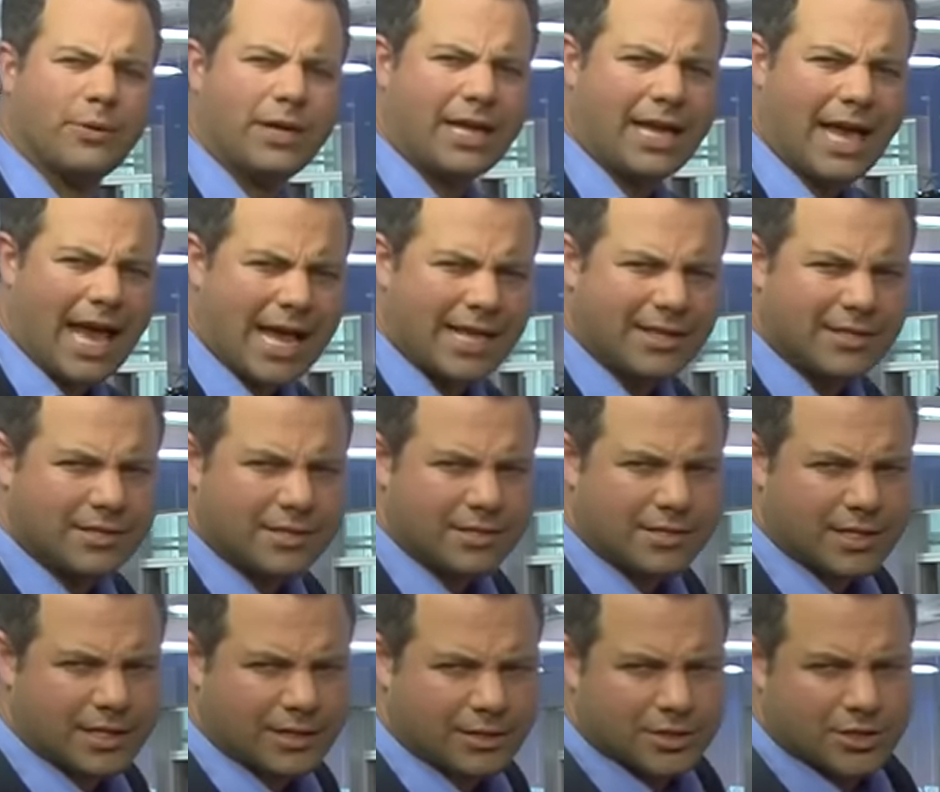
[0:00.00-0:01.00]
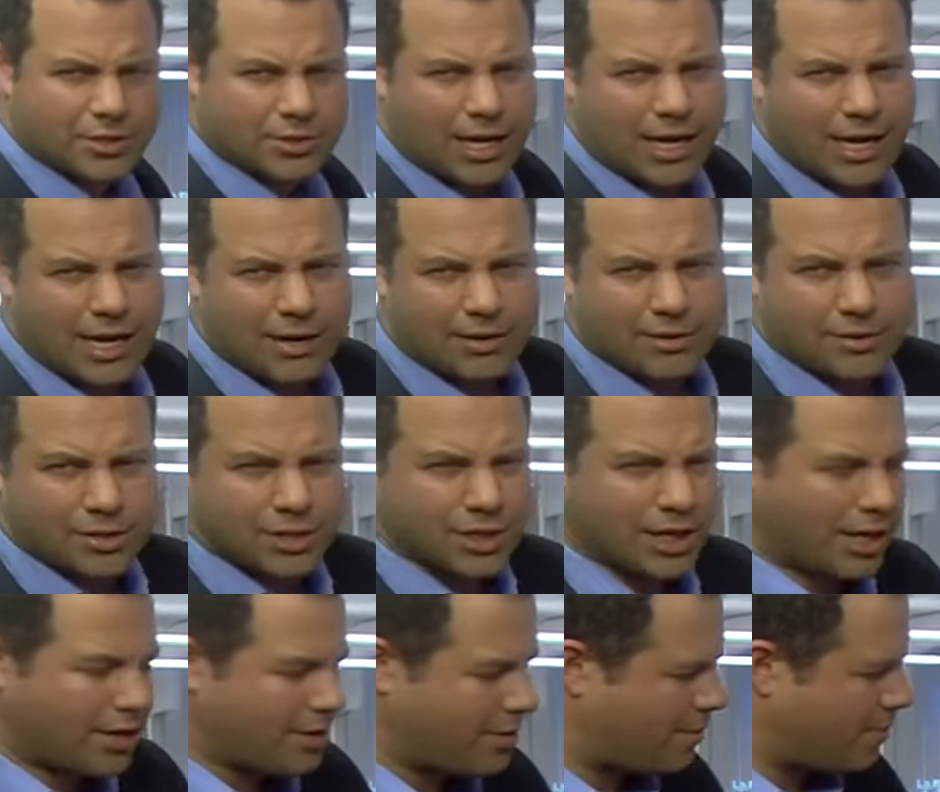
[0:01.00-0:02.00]
weekends in Australia and
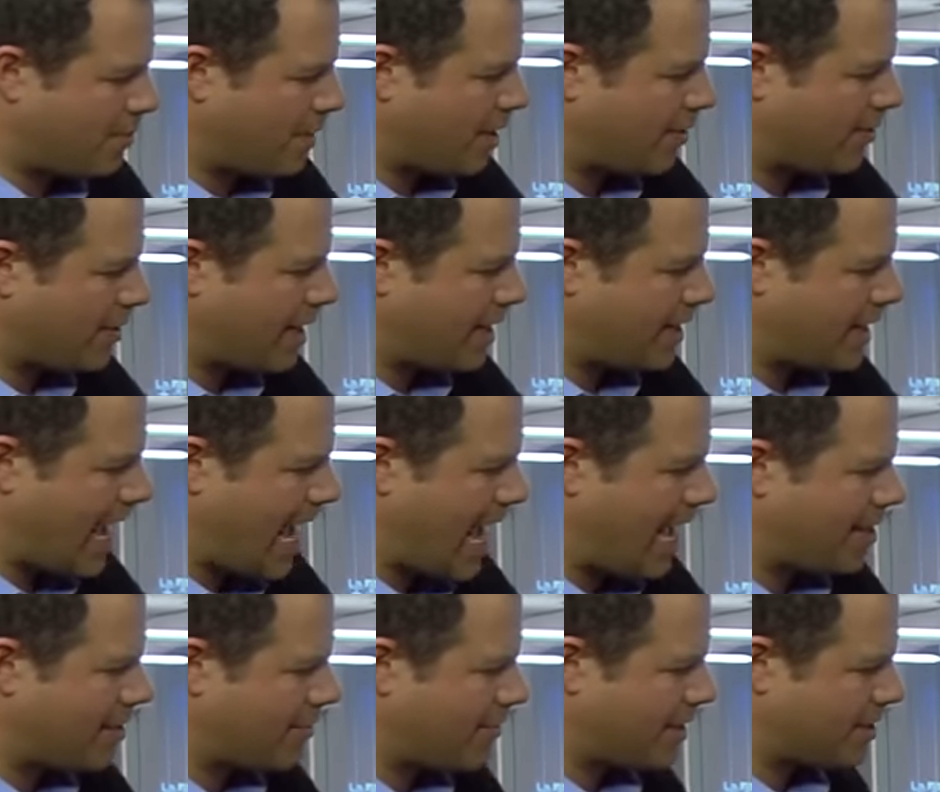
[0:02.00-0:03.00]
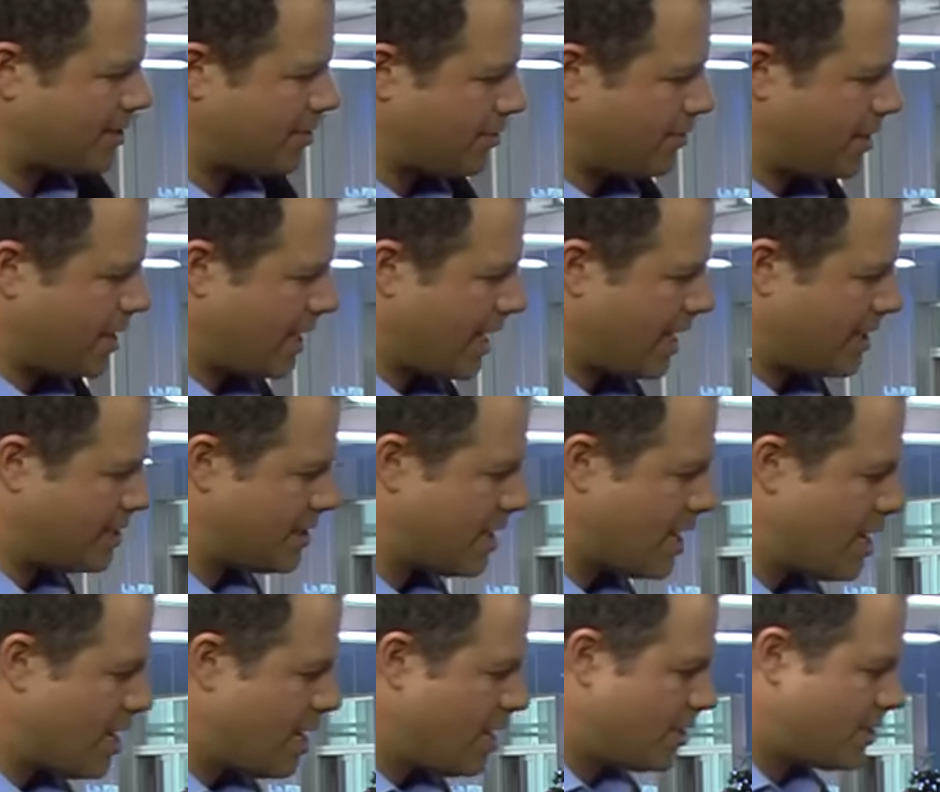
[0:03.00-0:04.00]
China and Bahrain and the rest of the weekends
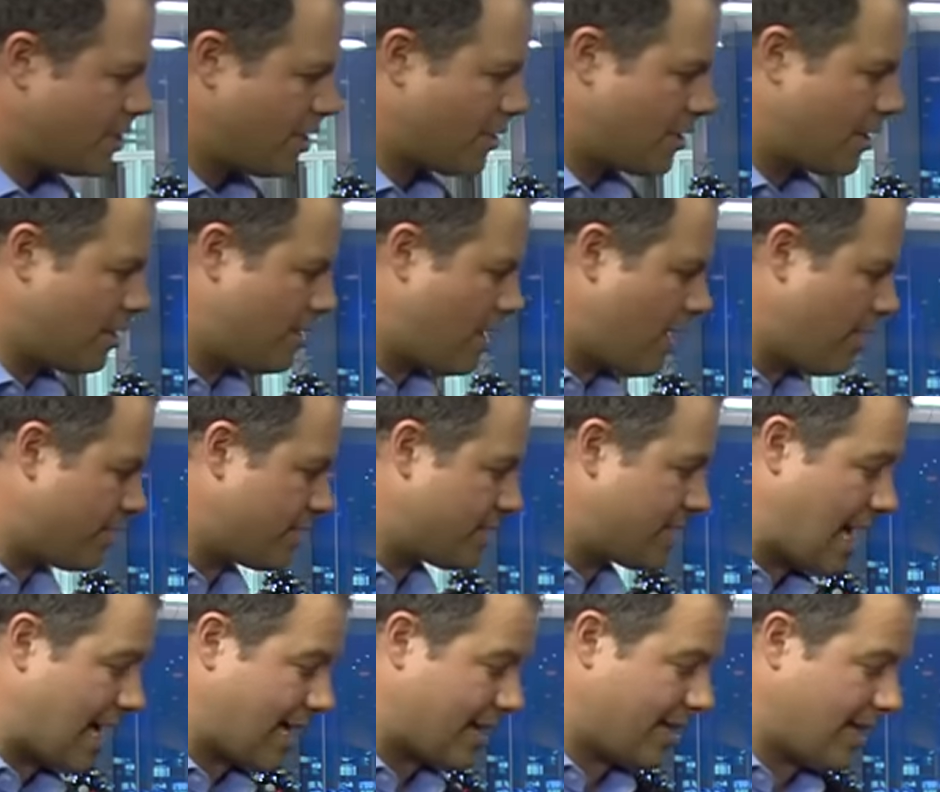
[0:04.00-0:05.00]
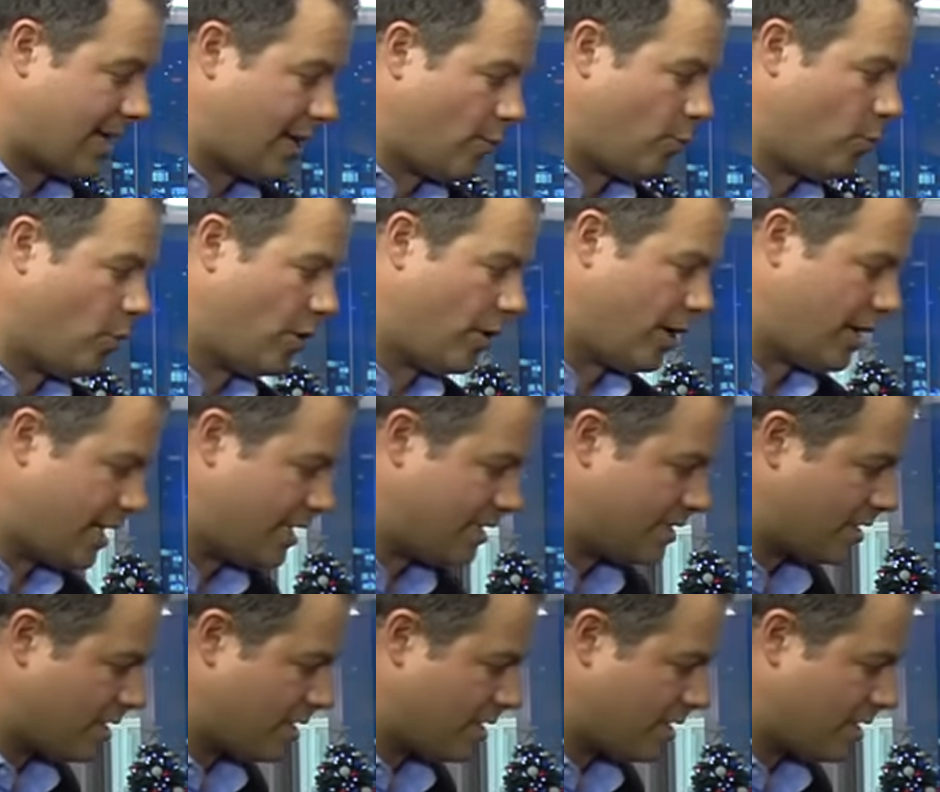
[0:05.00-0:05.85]
so that you know exactly what is